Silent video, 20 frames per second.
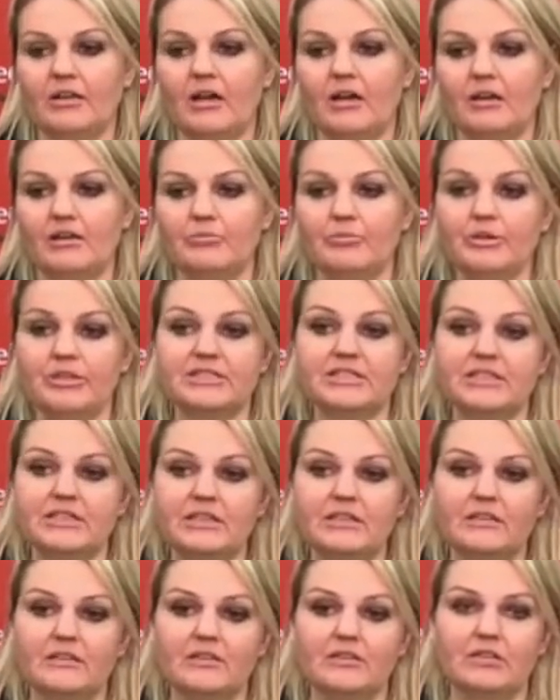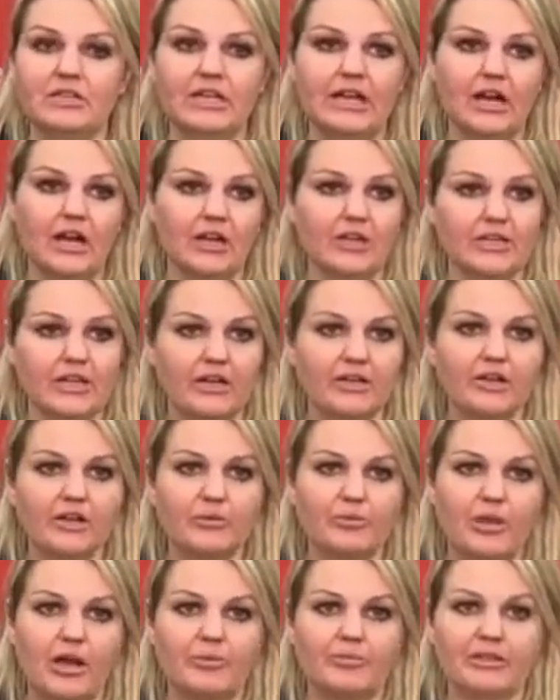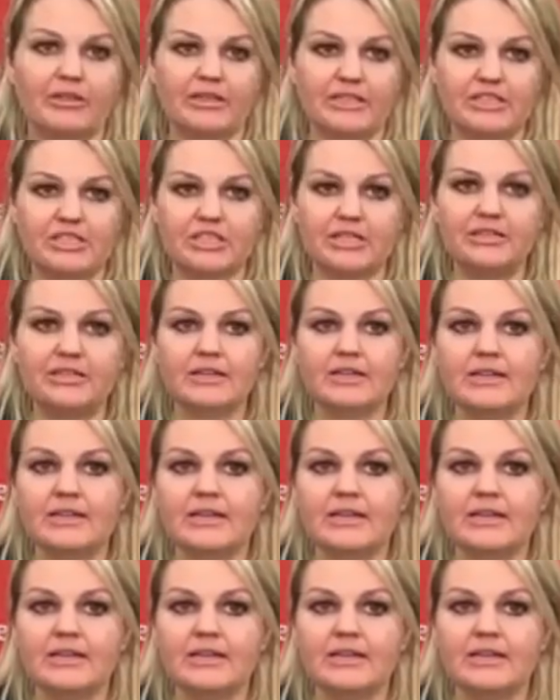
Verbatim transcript: on particularly our younger population.